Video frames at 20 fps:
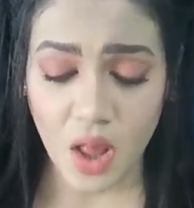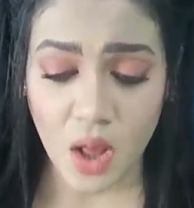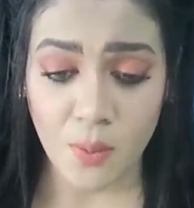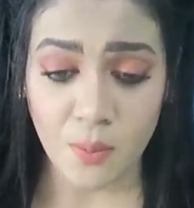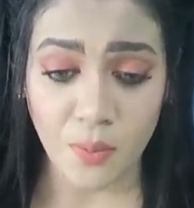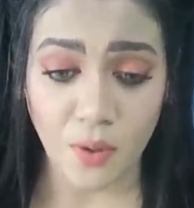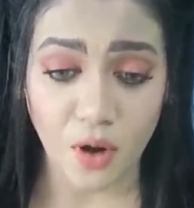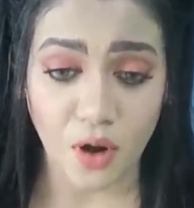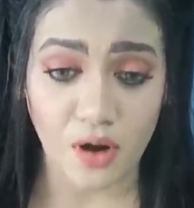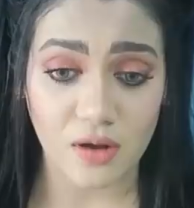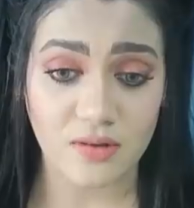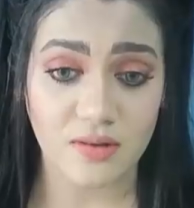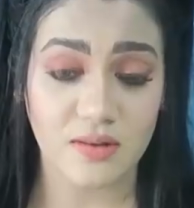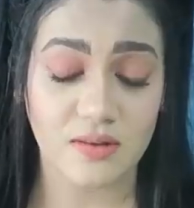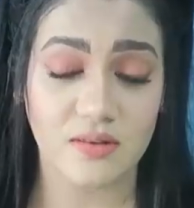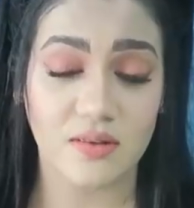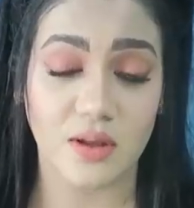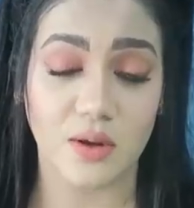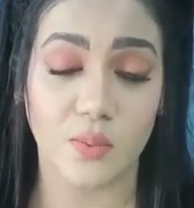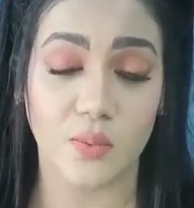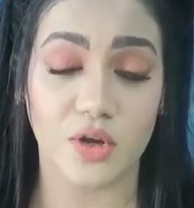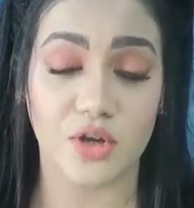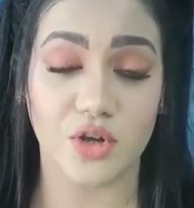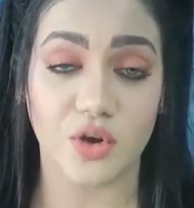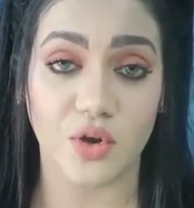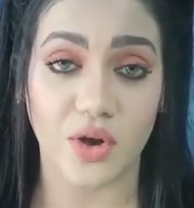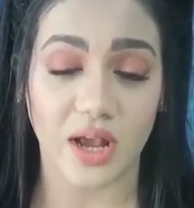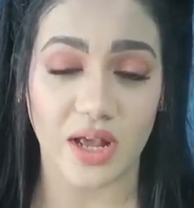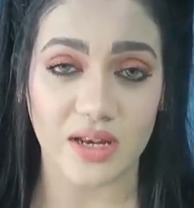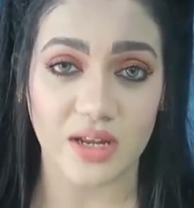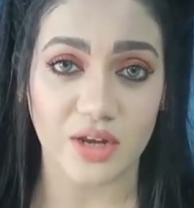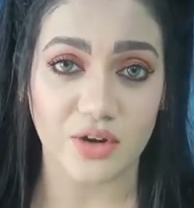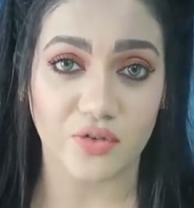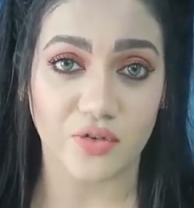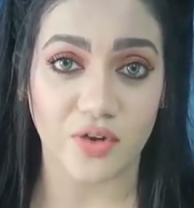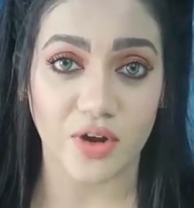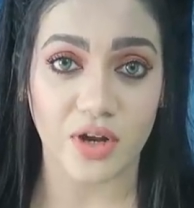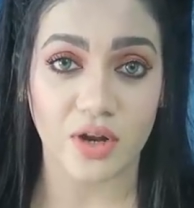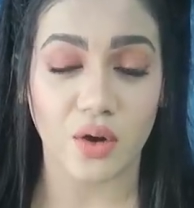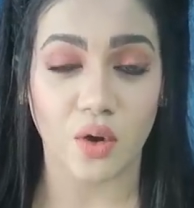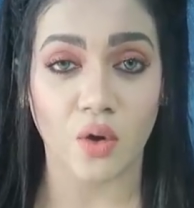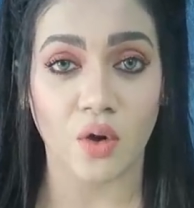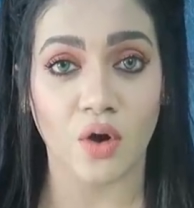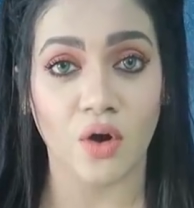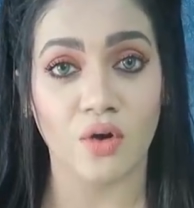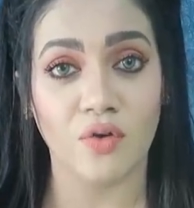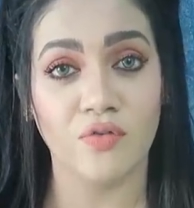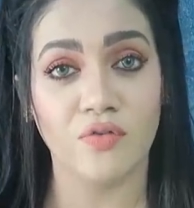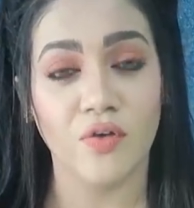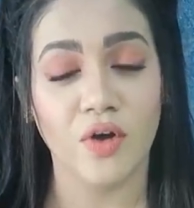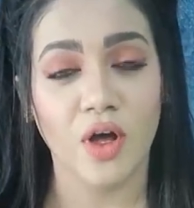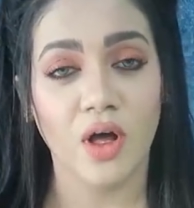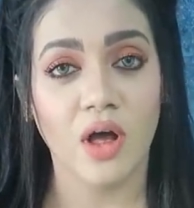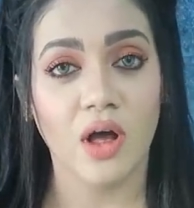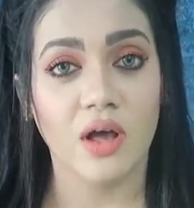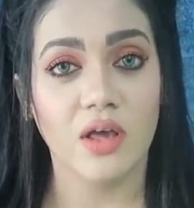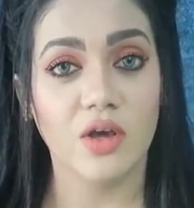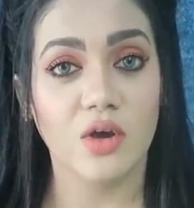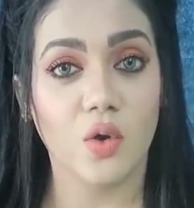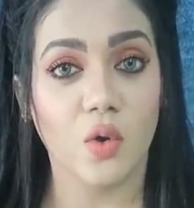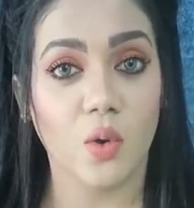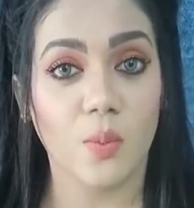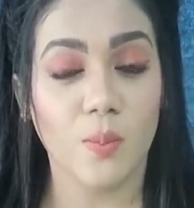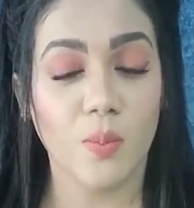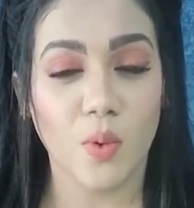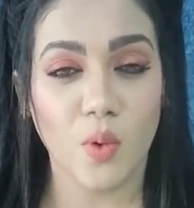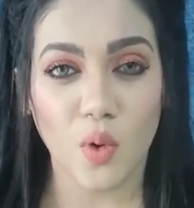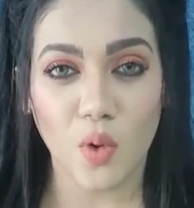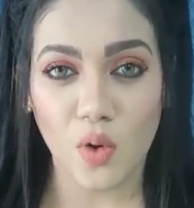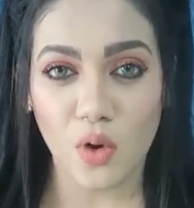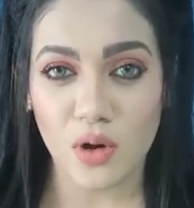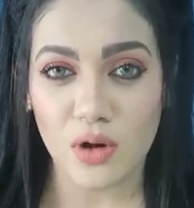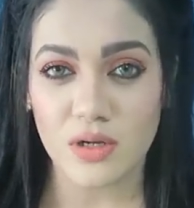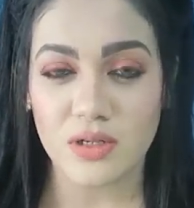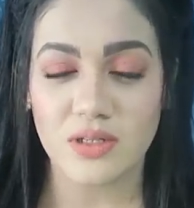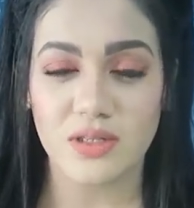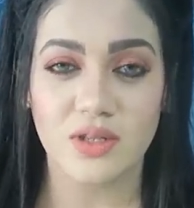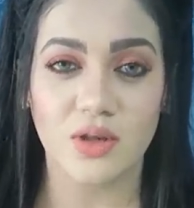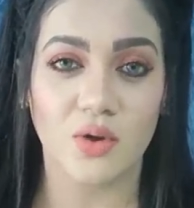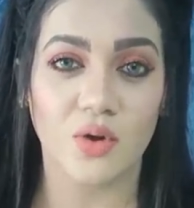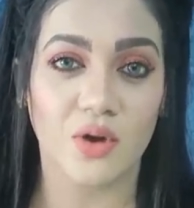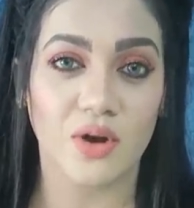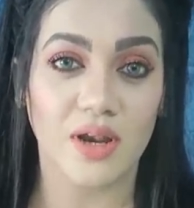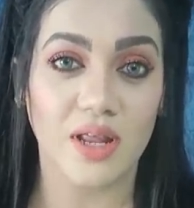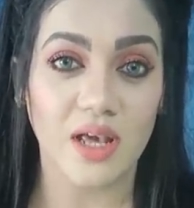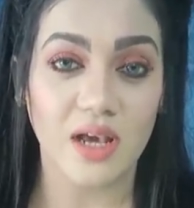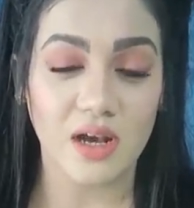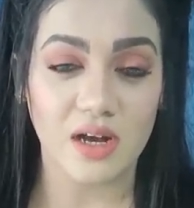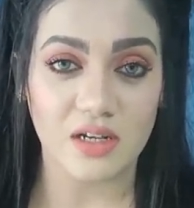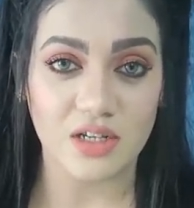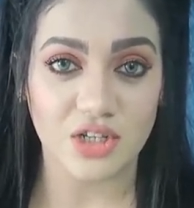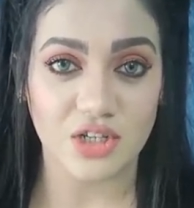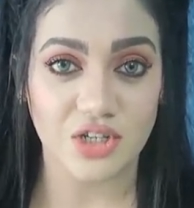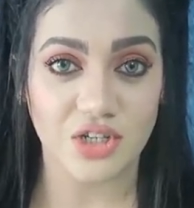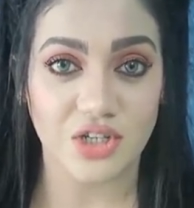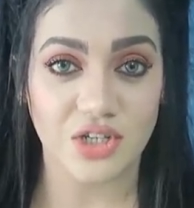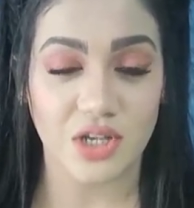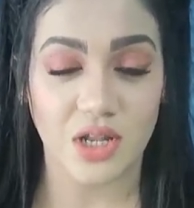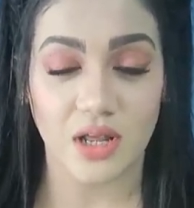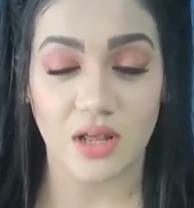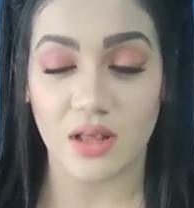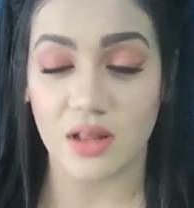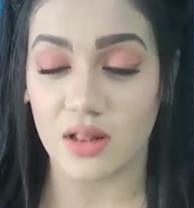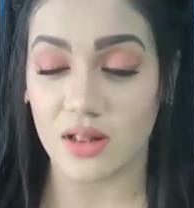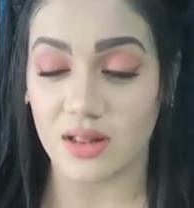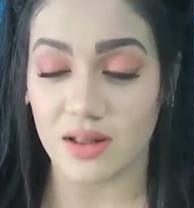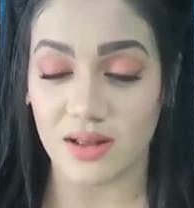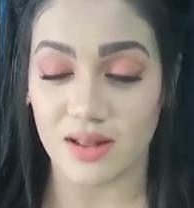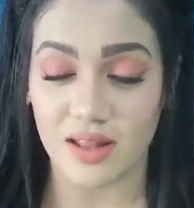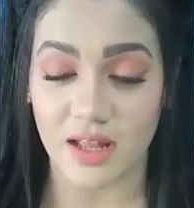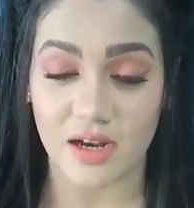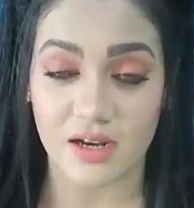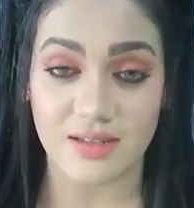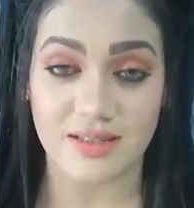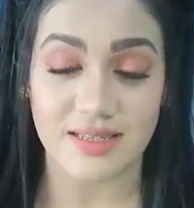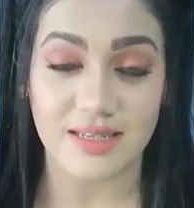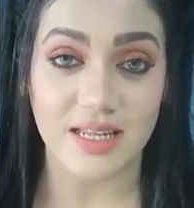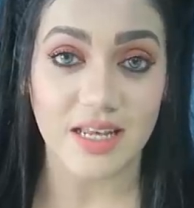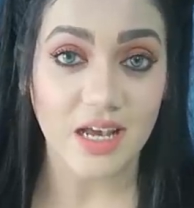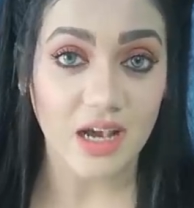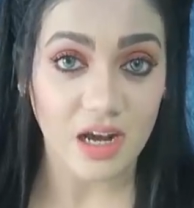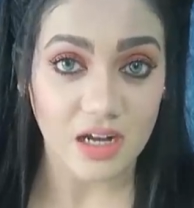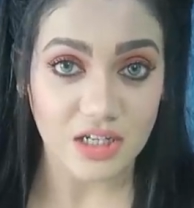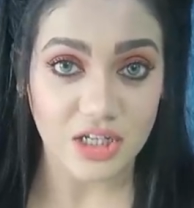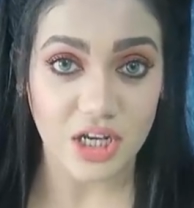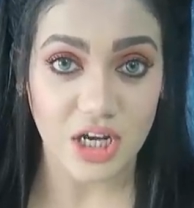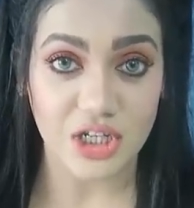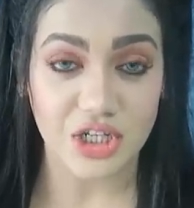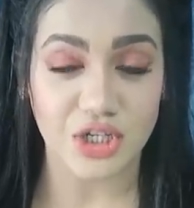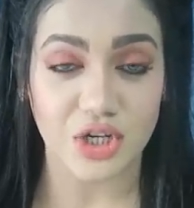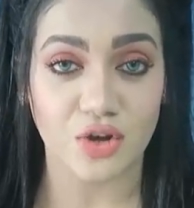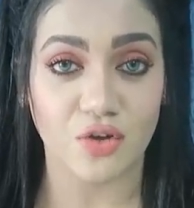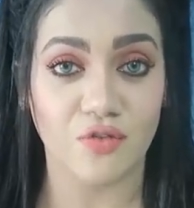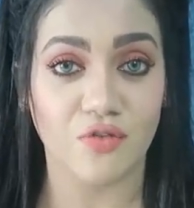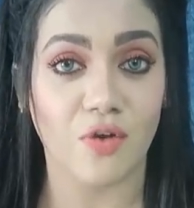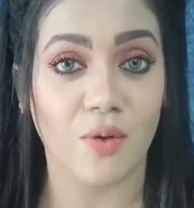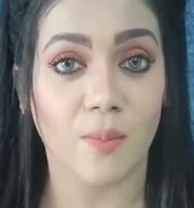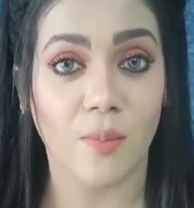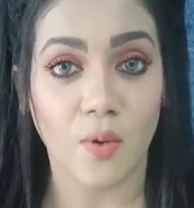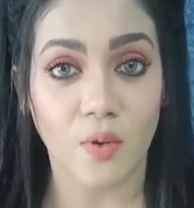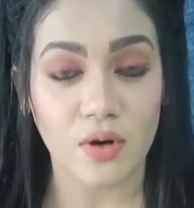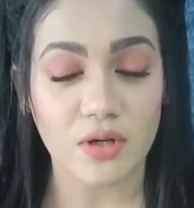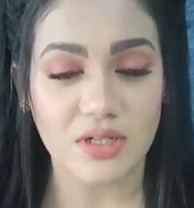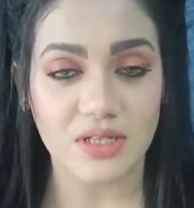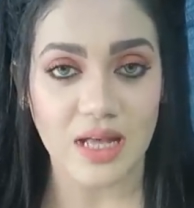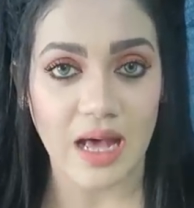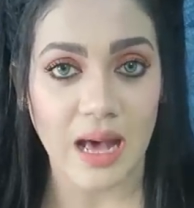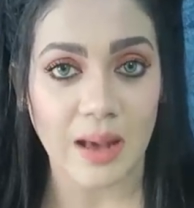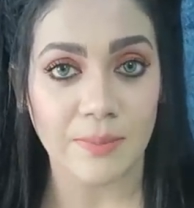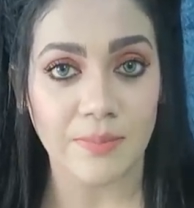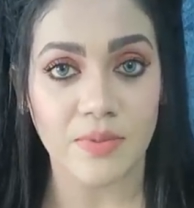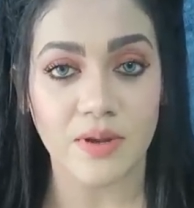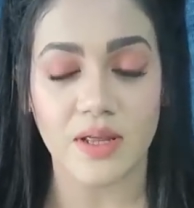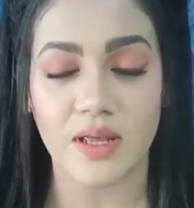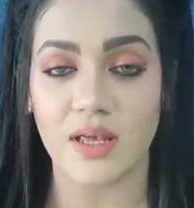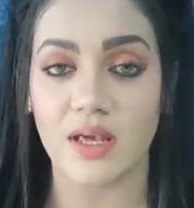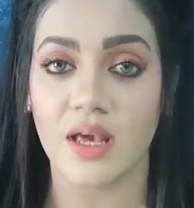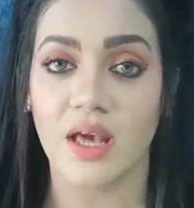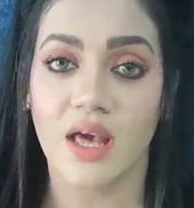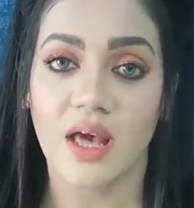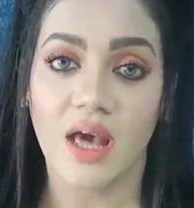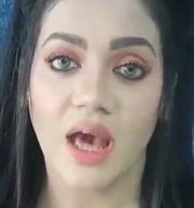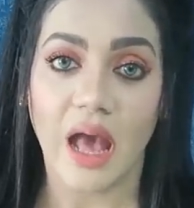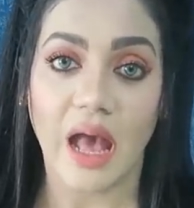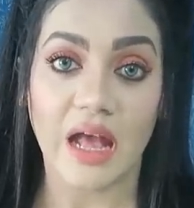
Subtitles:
process in which you're getting rid of your pores, your decongestion, there's decongestion of your pores happening,